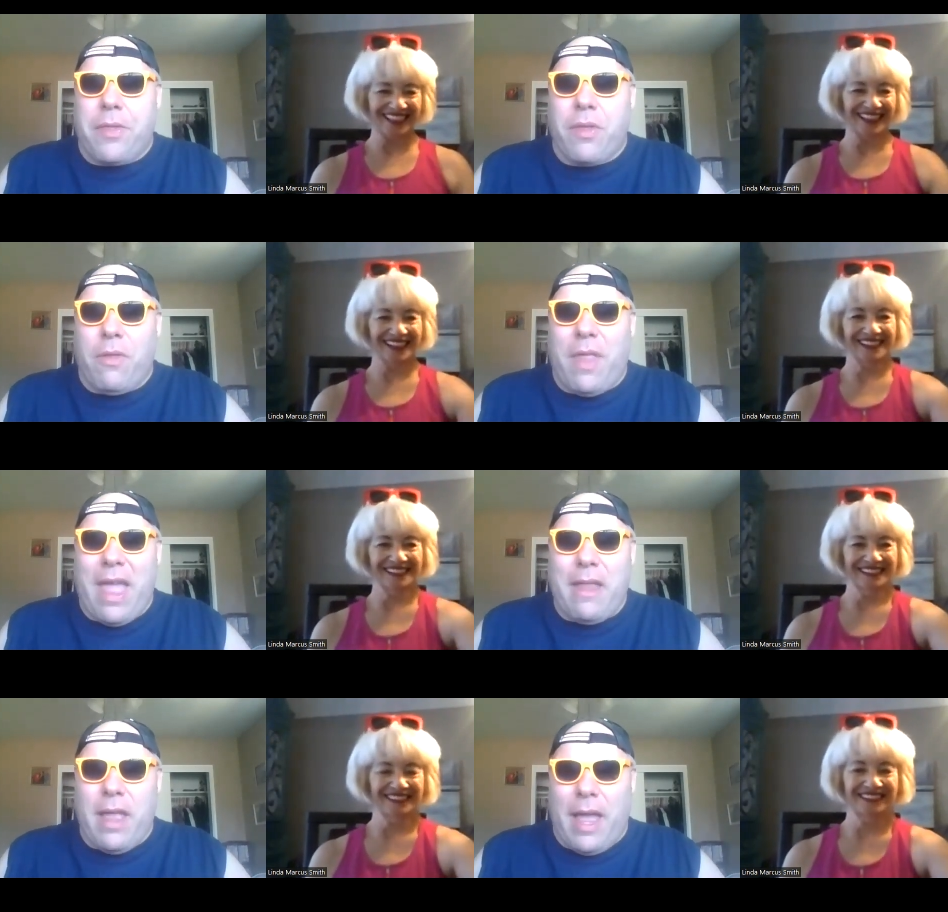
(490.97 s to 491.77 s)
Speaker 1: So
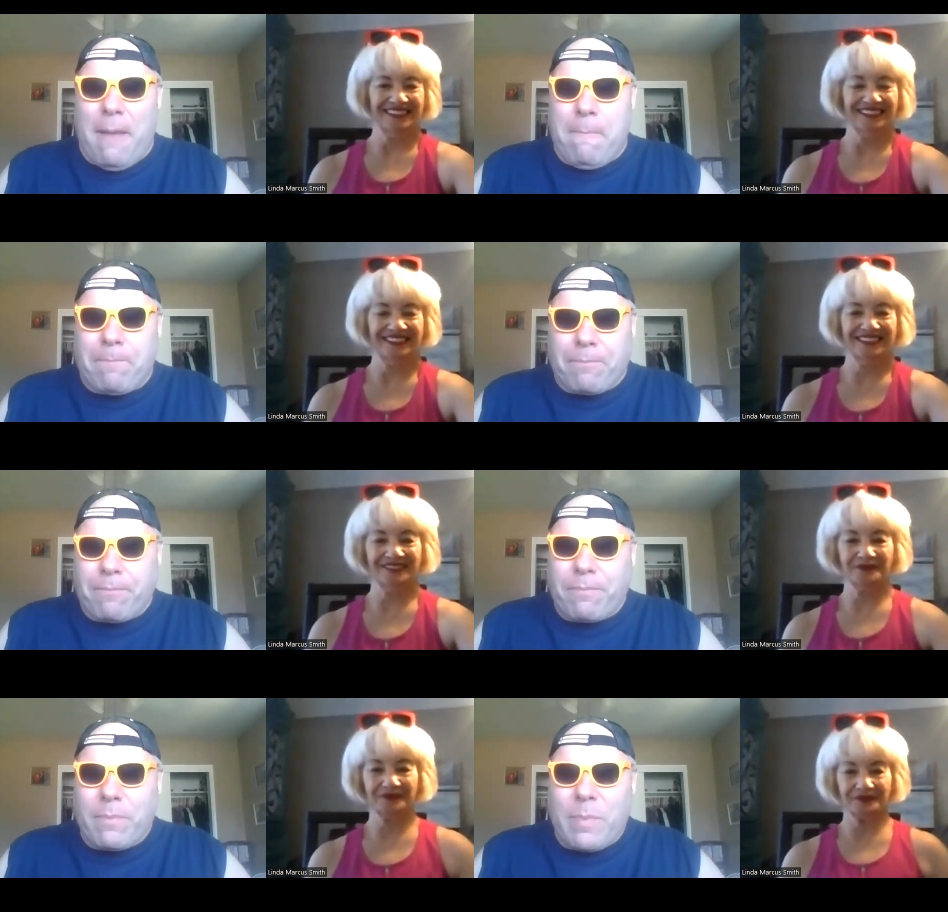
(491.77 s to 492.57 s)
then, um,
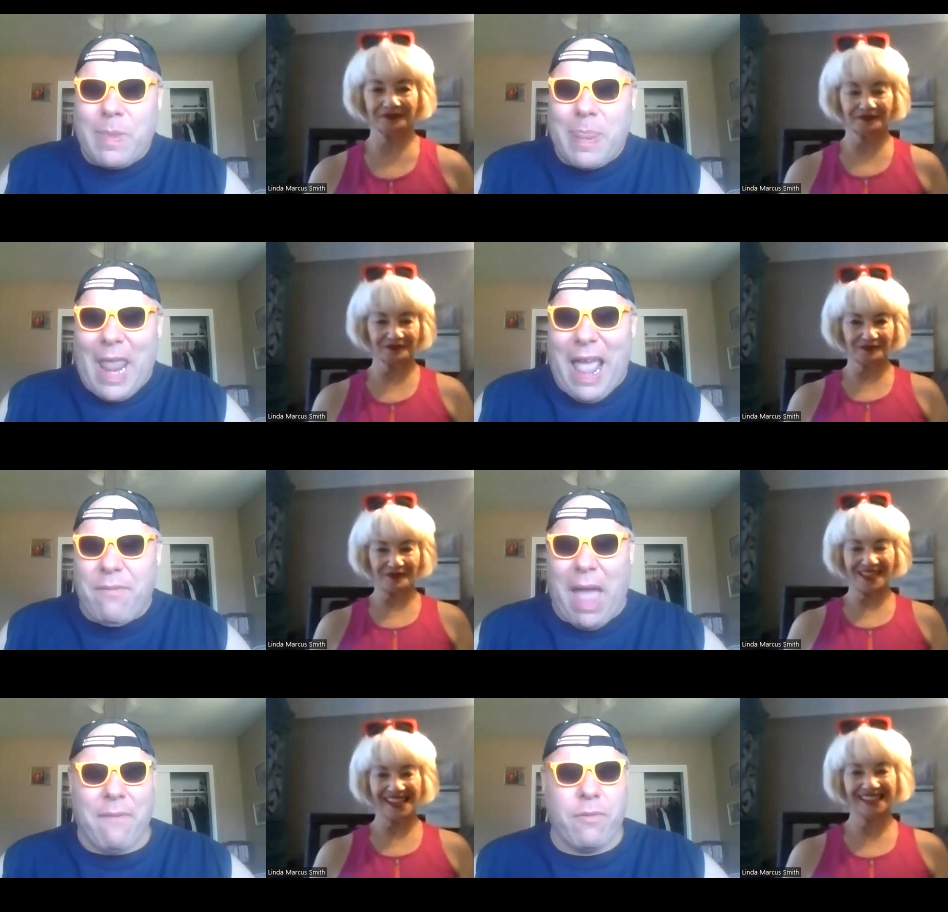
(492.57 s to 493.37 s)

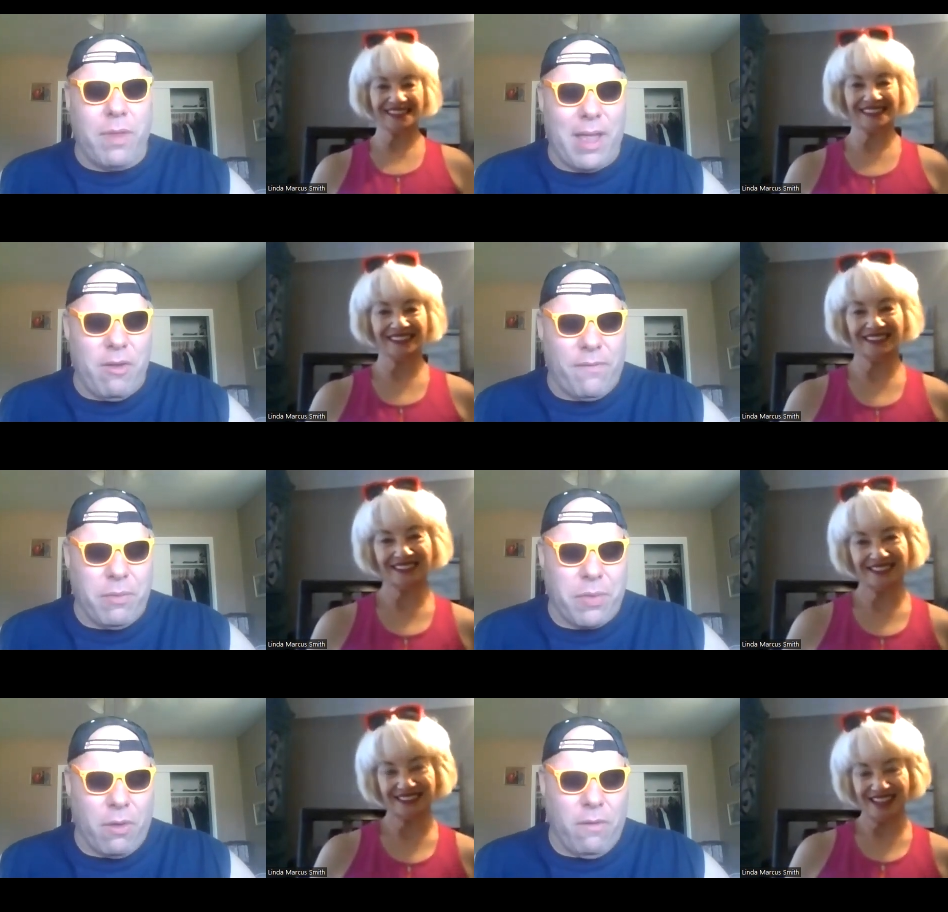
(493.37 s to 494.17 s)
after, after the
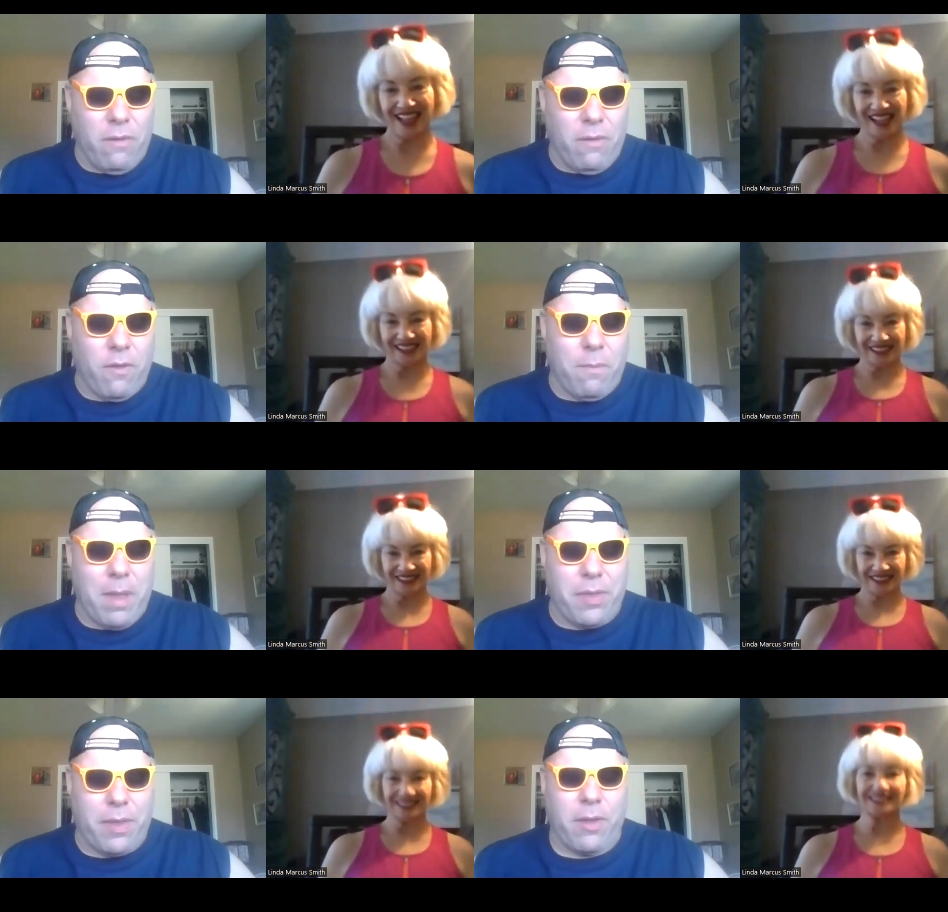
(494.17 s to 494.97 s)
interview's over,
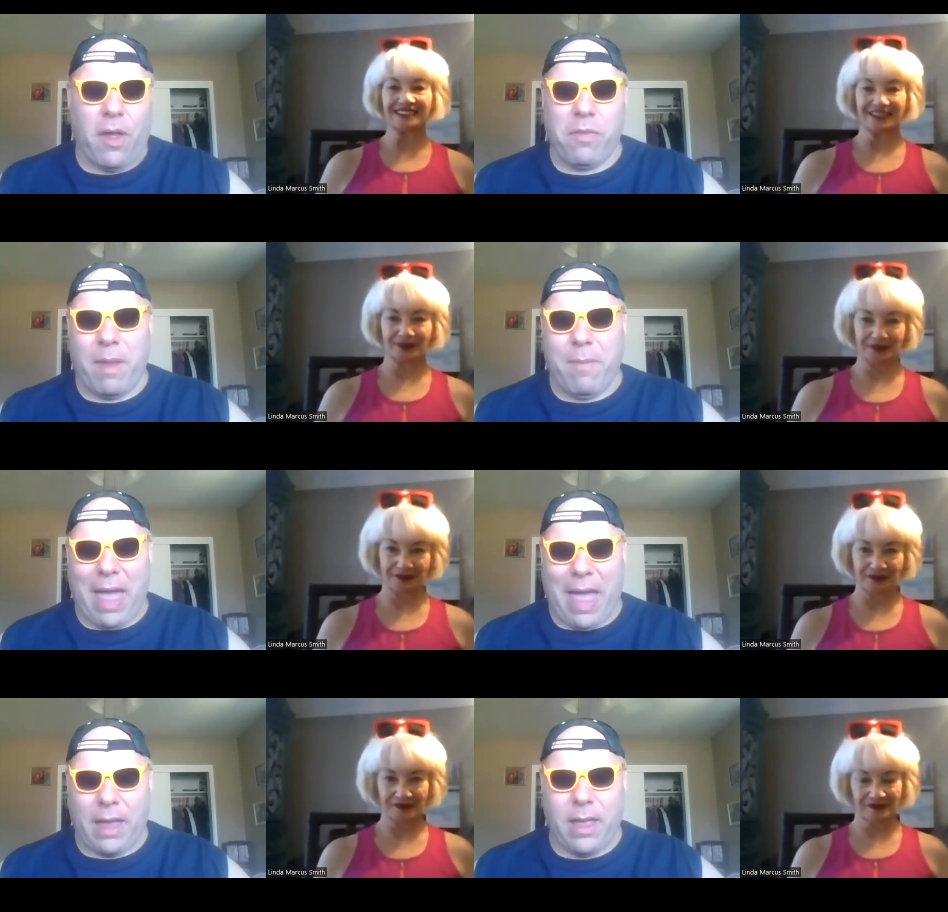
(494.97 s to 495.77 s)
Mitzi calls me
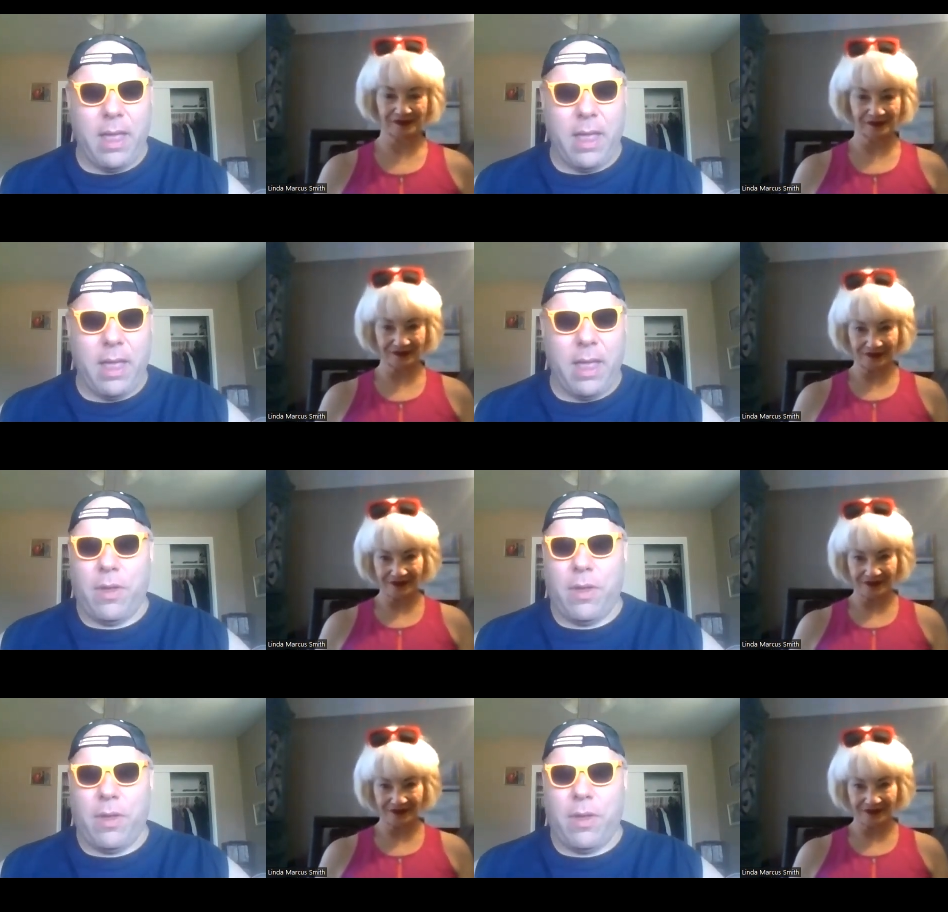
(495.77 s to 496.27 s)
back and